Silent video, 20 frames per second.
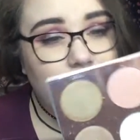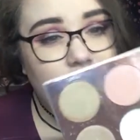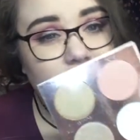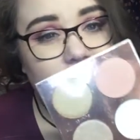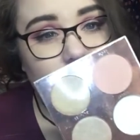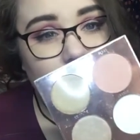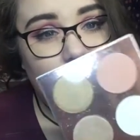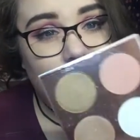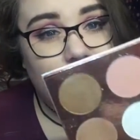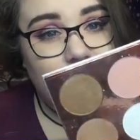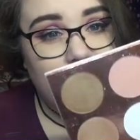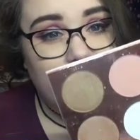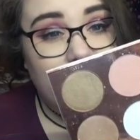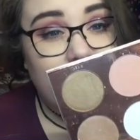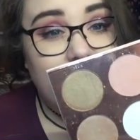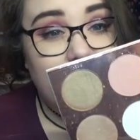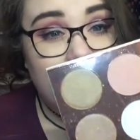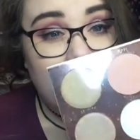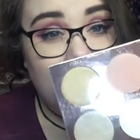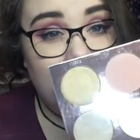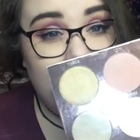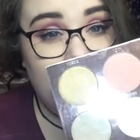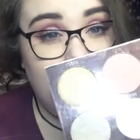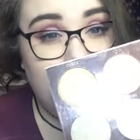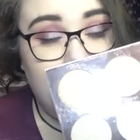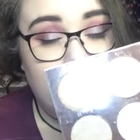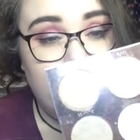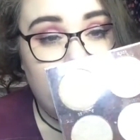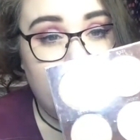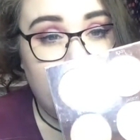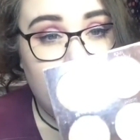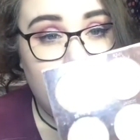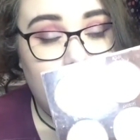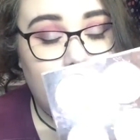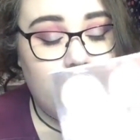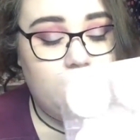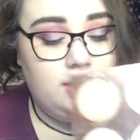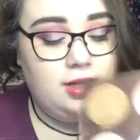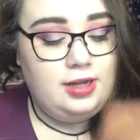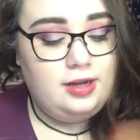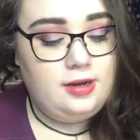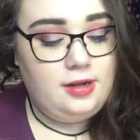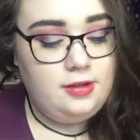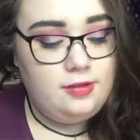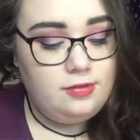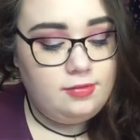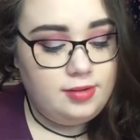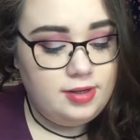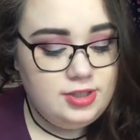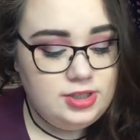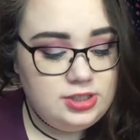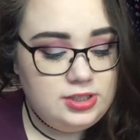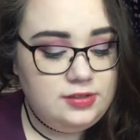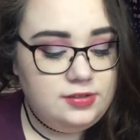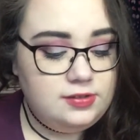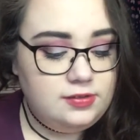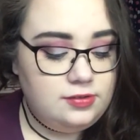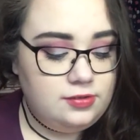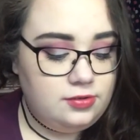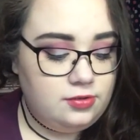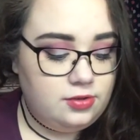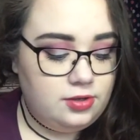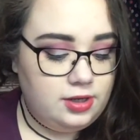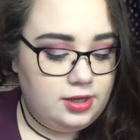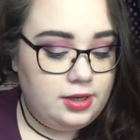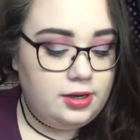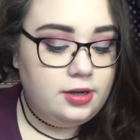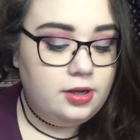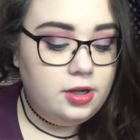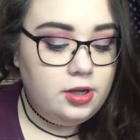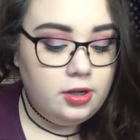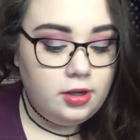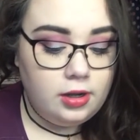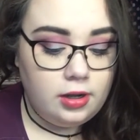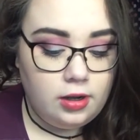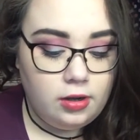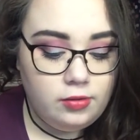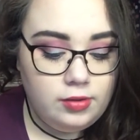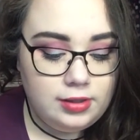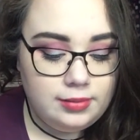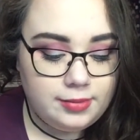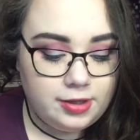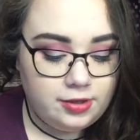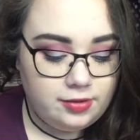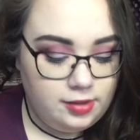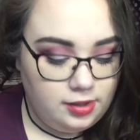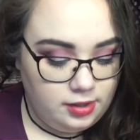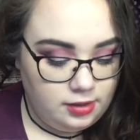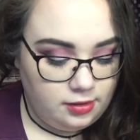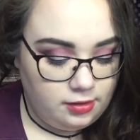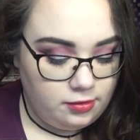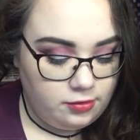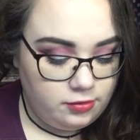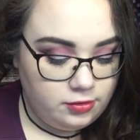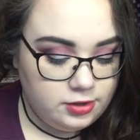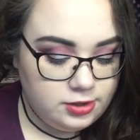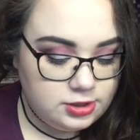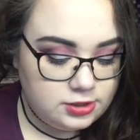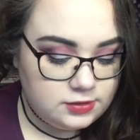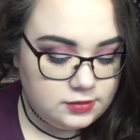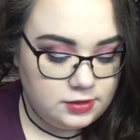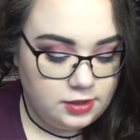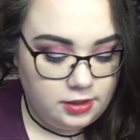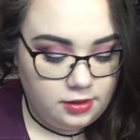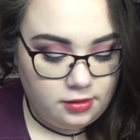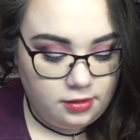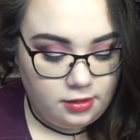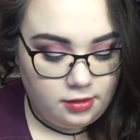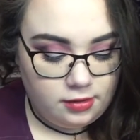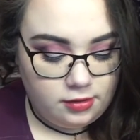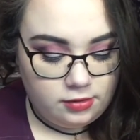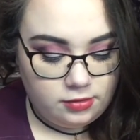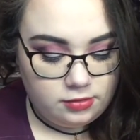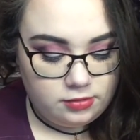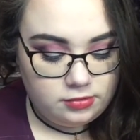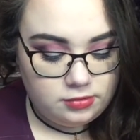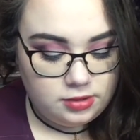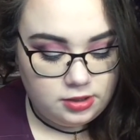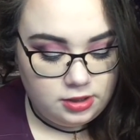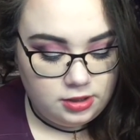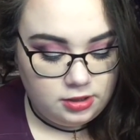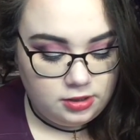to be a dupe for the Anastasia Beverly Hills one, and I swatched this in store and holy moly, it's gorgeous. Like, so